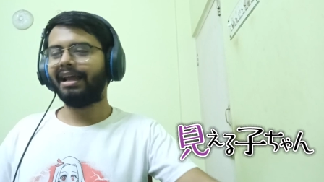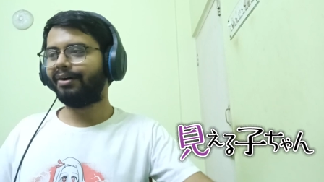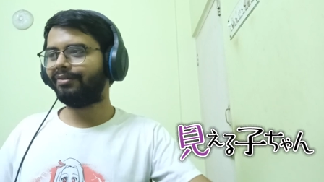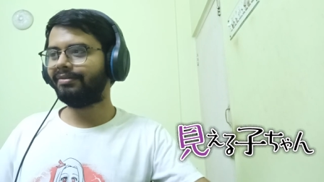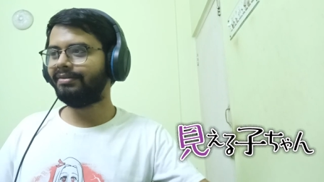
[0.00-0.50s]

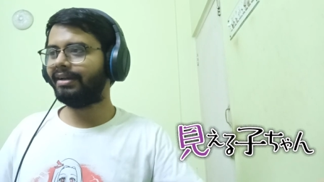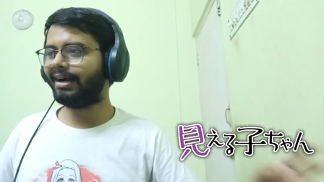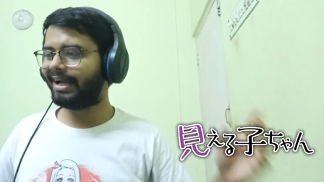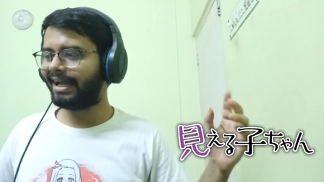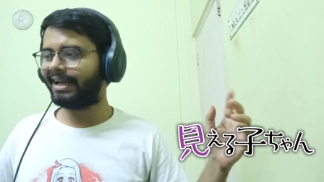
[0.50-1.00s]
Now
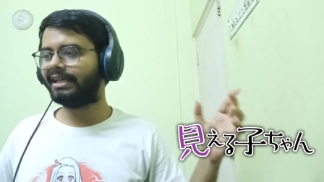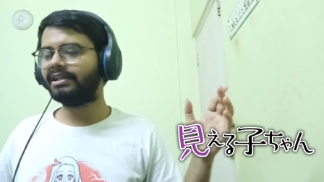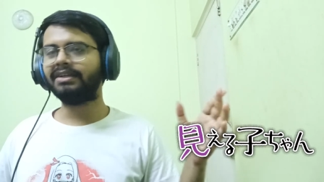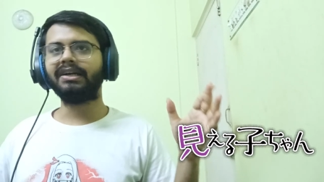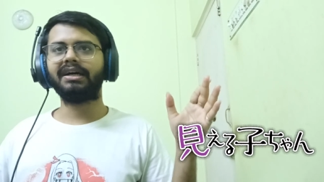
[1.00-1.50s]
again,
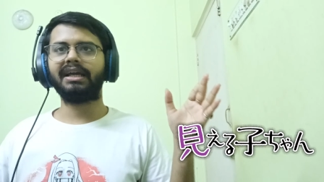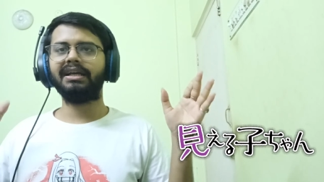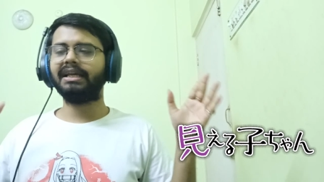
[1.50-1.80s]
here